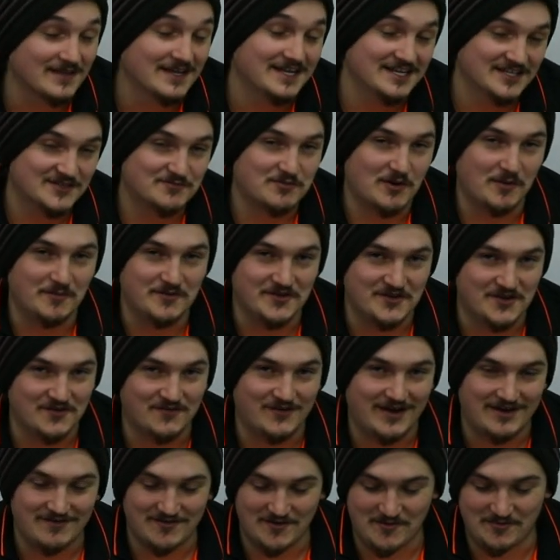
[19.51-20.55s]
It's probably your
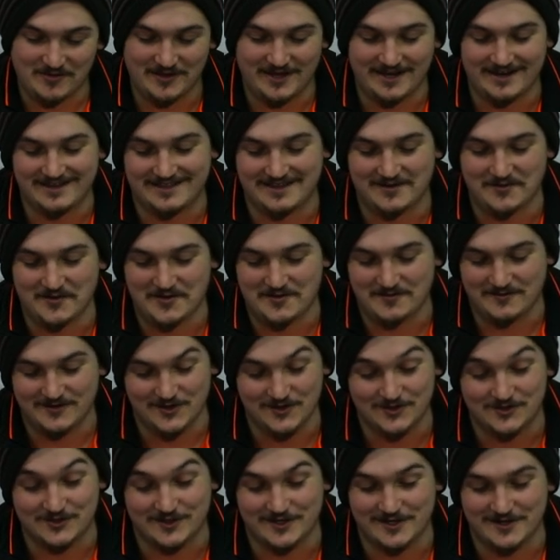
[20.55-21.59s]
favourite player that we
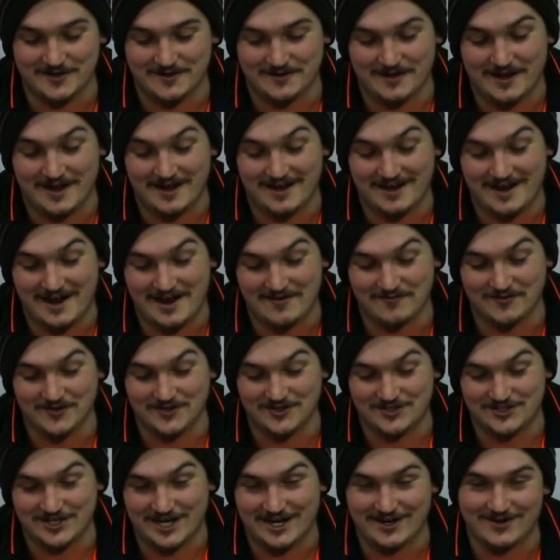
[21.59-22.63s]
usually have on the
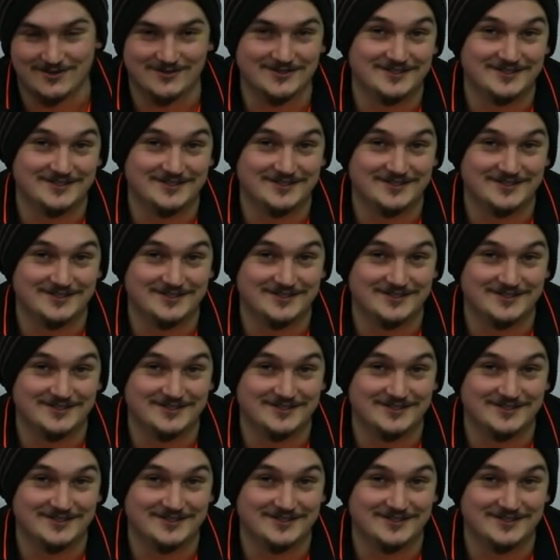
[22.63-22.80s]
channel.